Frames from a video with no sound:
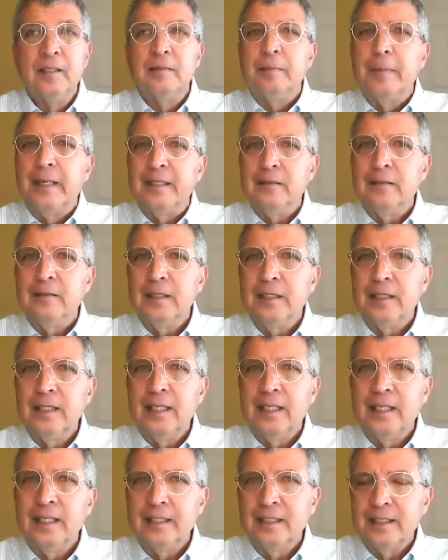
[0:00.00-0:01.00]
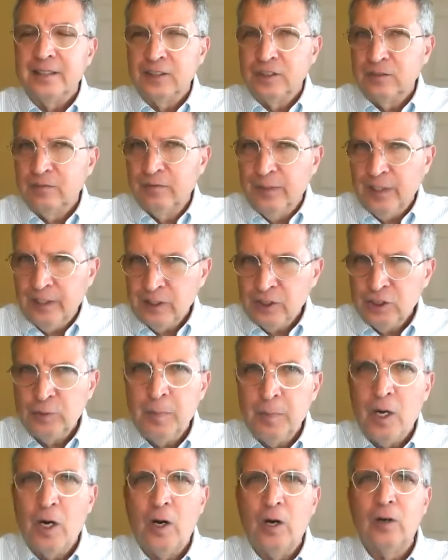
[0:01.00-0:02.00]
but it's very
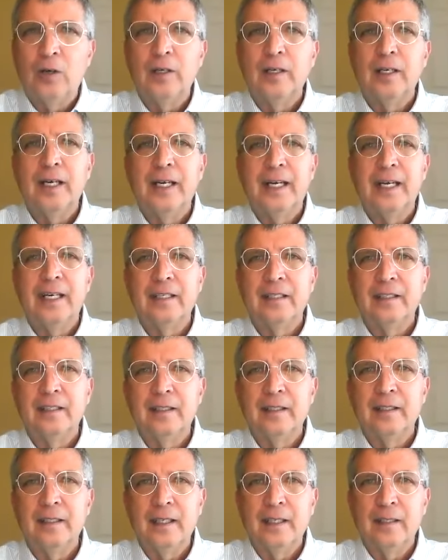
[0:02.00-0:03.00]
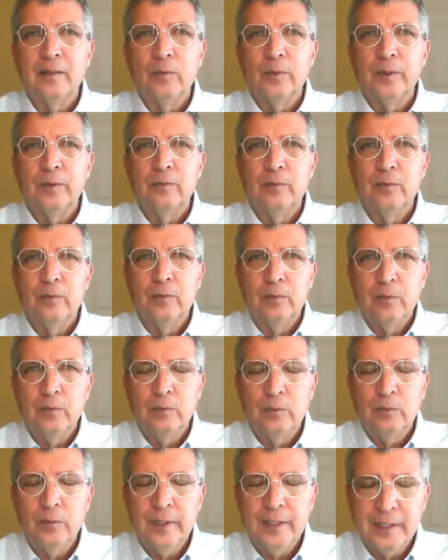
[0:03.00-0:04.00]
small, and we
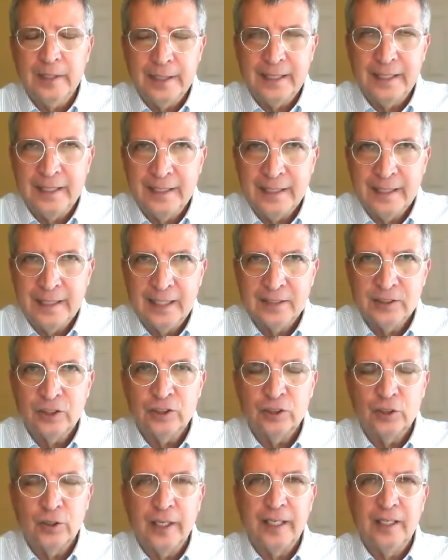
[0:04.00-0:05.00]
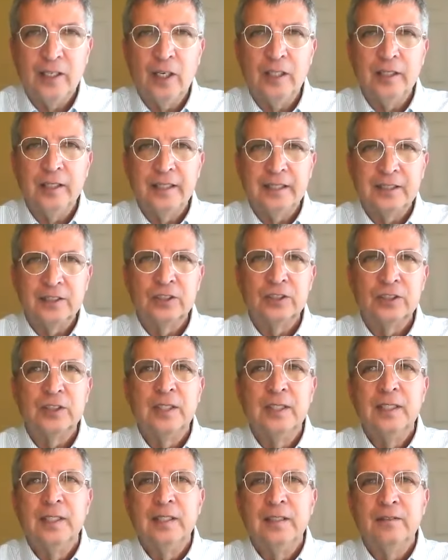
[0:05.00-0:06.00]
really need to concentrate on this
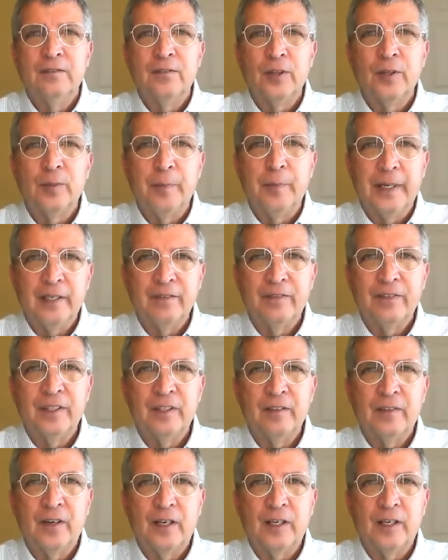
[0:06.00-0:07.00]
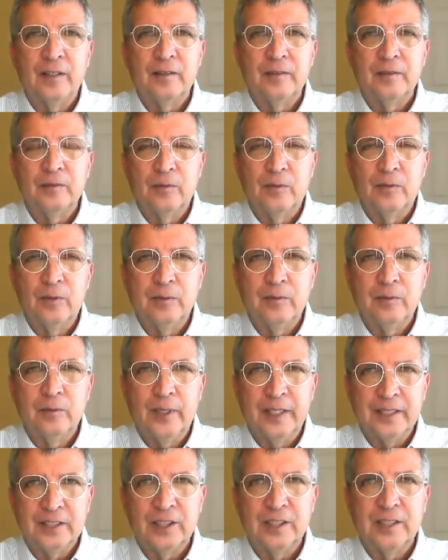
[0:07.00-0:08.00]
for the benefit of our
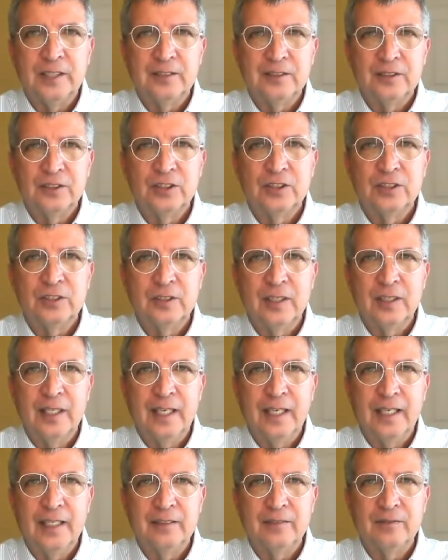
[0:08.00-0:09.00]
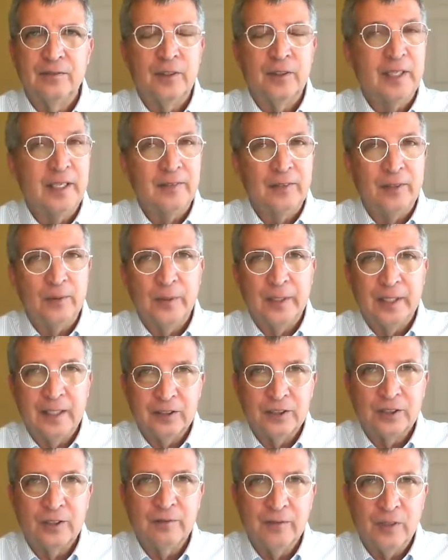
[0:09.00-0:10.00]
residents and for everyone
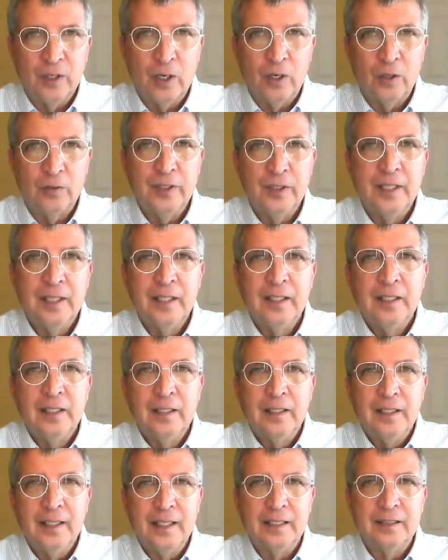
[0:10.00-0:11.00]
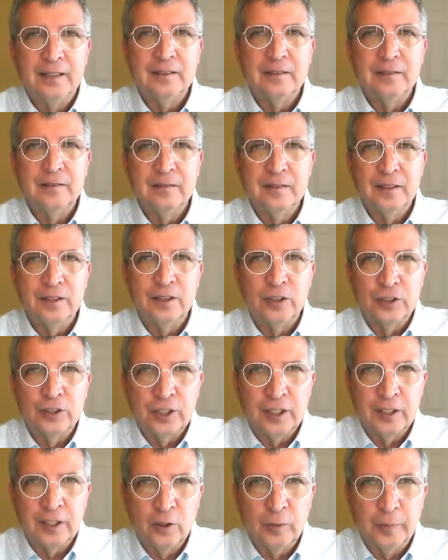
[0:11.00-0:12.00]
else involved in the
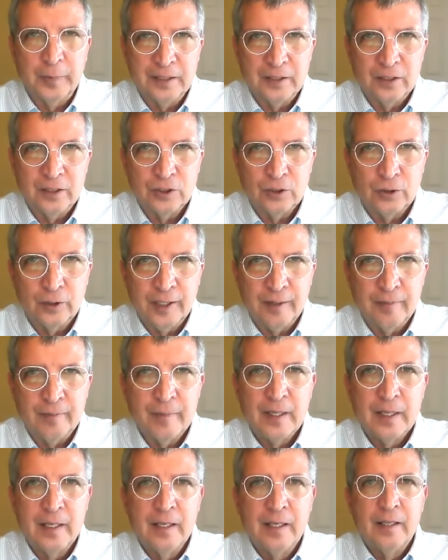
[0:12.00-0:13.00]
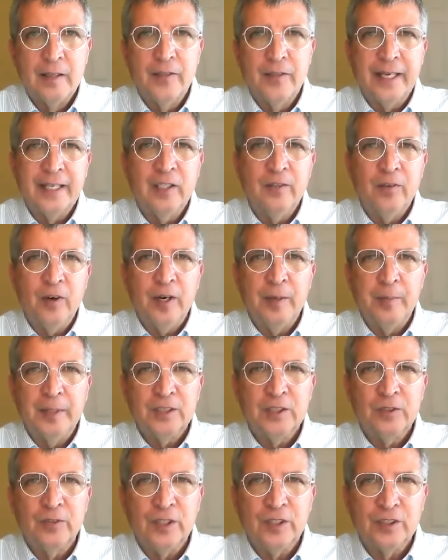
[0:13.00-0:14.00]
nursing home industry. Thank you very
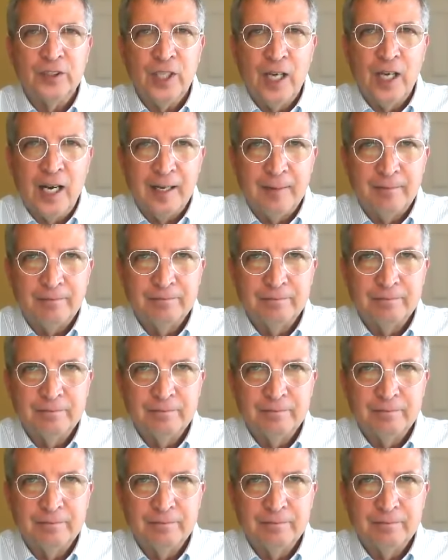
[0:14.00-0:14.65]
much for your time.